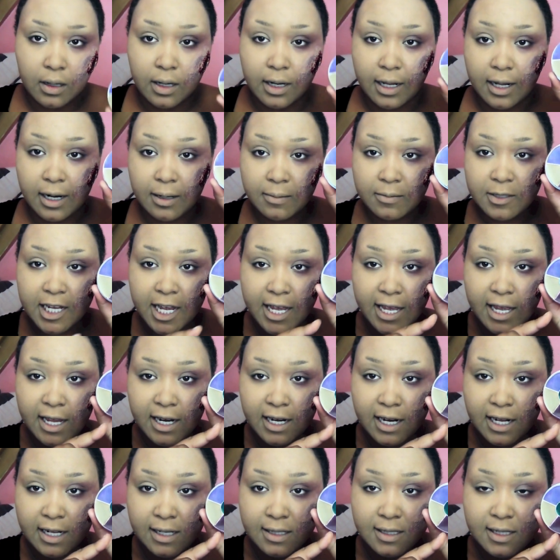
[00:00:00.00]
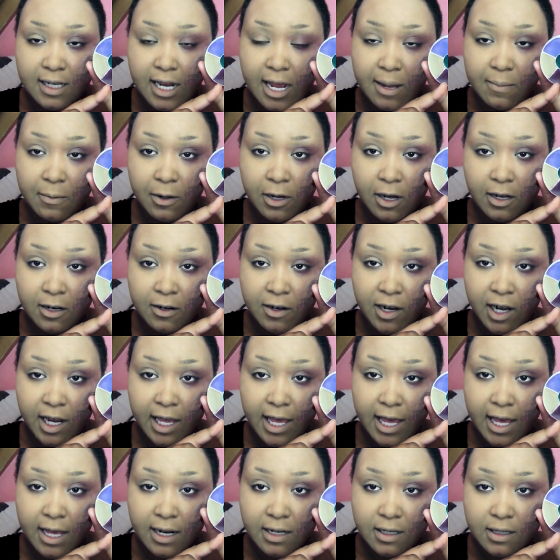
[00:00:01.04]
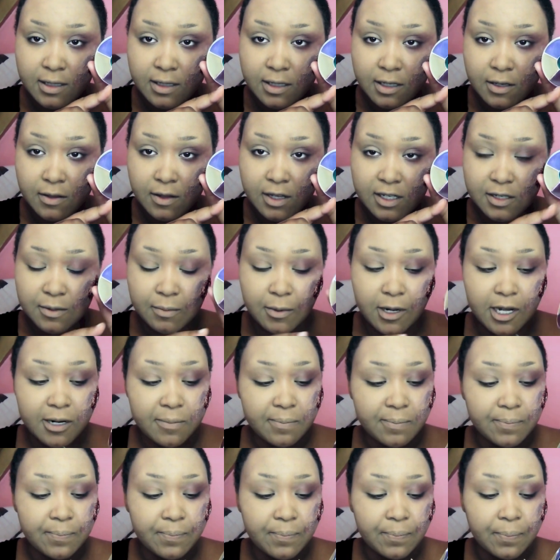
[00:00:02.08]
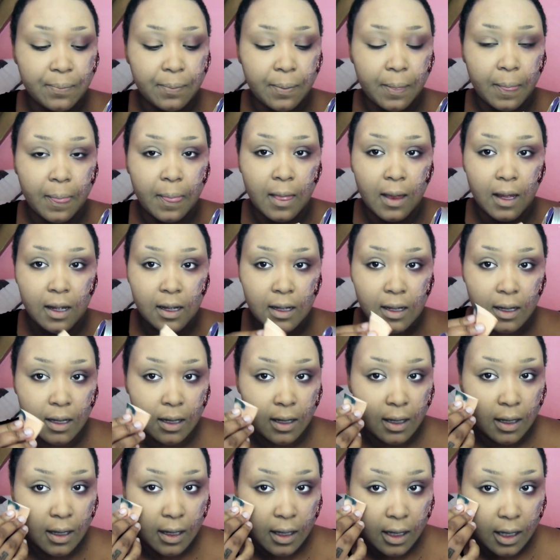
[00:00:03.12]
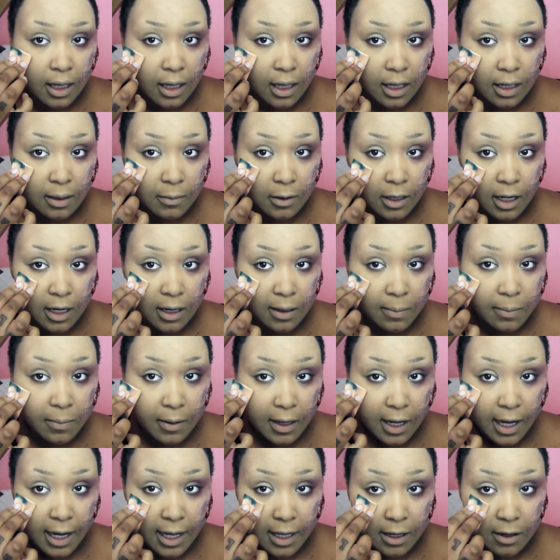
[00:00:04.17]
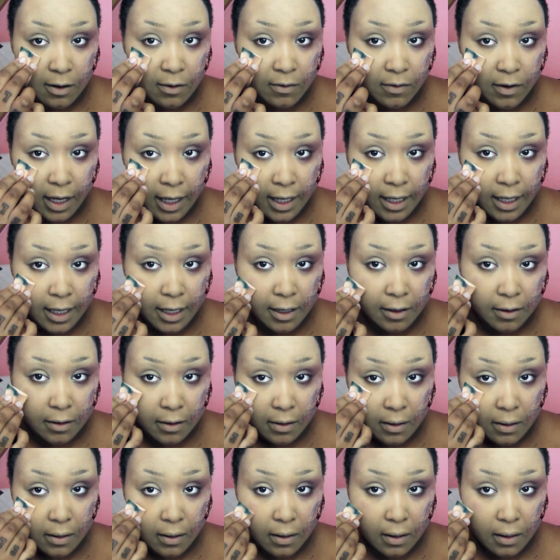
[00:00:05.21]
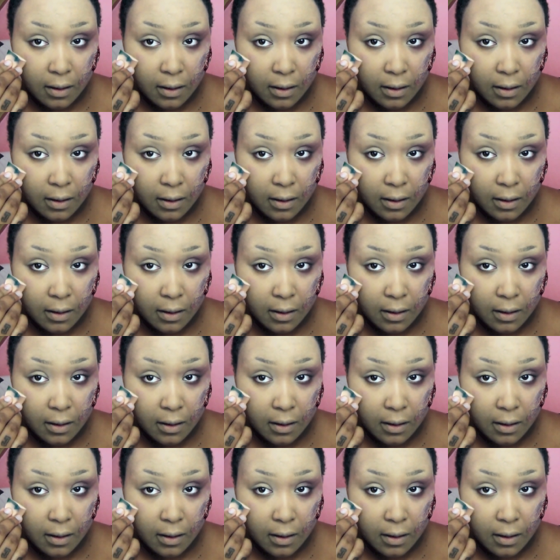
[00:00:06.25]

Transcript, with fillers: Then I'm taking that same color again, so this one, and I'm gonna apply it over here.